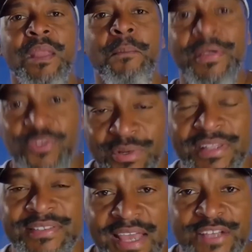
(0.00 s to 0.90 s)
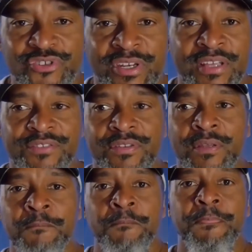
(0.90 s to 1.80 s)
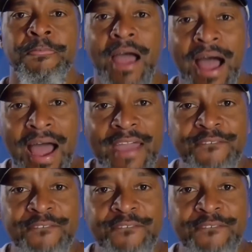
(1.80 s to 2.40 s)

but the realization is, I